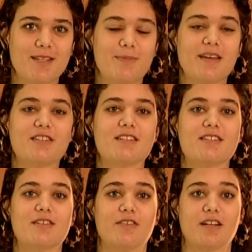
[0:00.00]
The
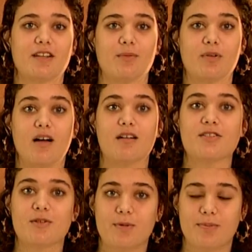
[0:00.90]
PHS Literary Club will
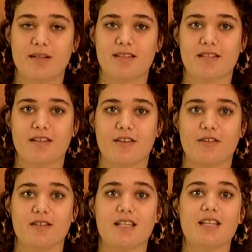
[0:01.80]
also be putting together
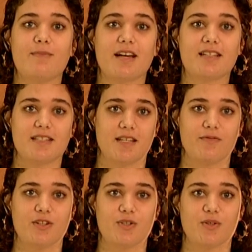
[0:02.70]
an e-magazine
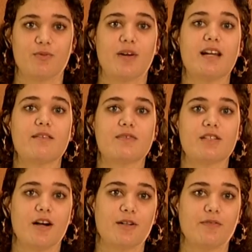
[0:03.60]
featuring the writing,
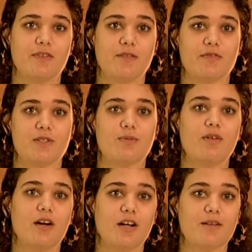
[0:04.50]
photography,
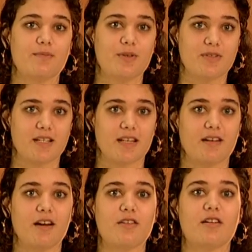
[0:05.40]
visual art, music,
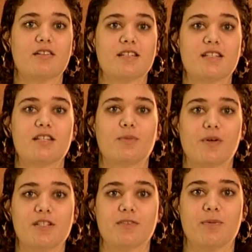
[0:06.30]
and other artistic
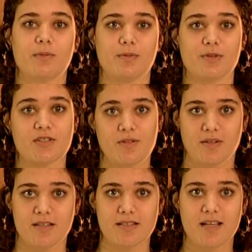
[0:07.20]
works of Pebblebrook
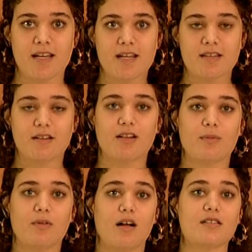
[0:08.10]
students. The
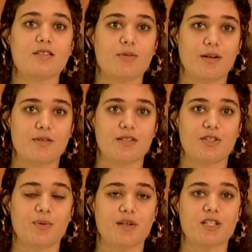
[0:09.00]
club will also host the
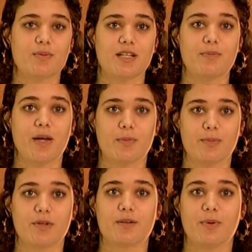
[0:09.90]
2020
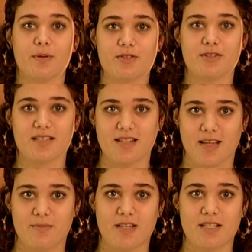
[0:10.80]
Pebblebrook Poetry
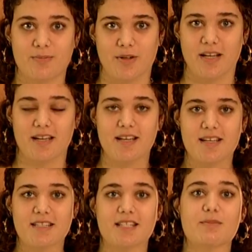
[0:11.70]
Slam this spring.
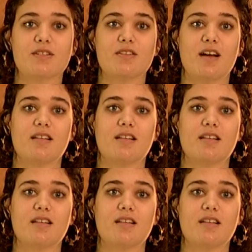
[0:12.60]
See Mr.